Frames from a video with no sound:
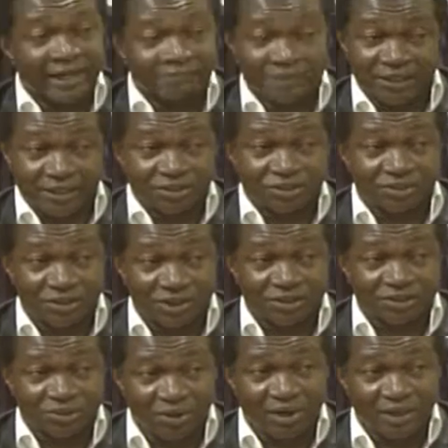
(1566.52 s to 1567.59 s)
because you
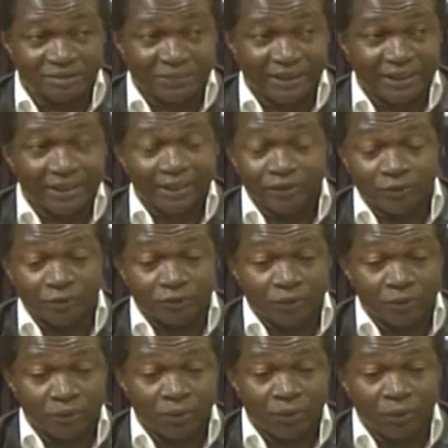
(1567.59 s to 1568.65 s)
lost your husband
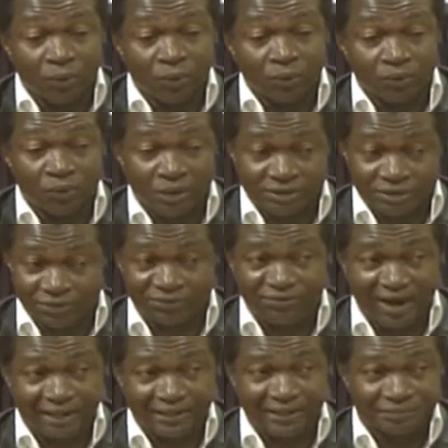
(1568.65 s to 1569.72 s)
or you lost your
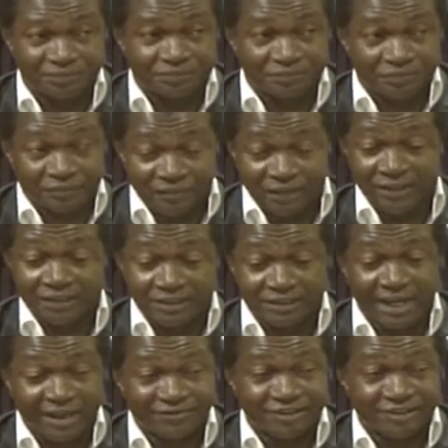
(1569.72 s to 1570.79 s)
father in the
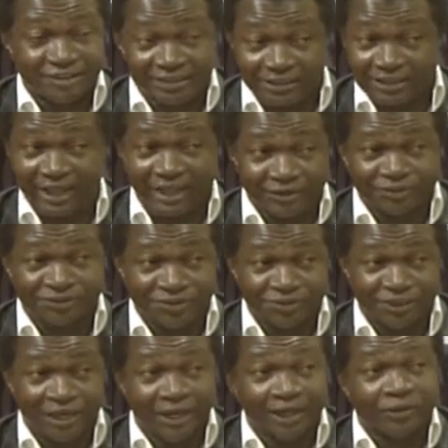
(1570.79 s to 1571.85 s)
service, in the line of
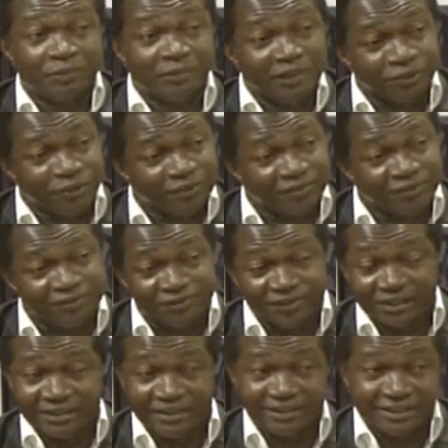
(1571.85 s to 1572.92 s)
duty, you begin to even
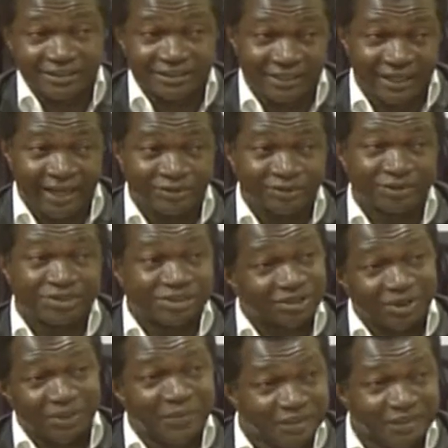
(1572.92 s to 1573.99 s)
feel guilty, like you're
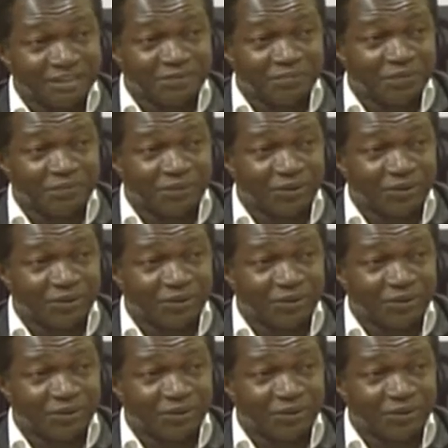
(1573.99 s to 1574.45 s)
disturbing these people.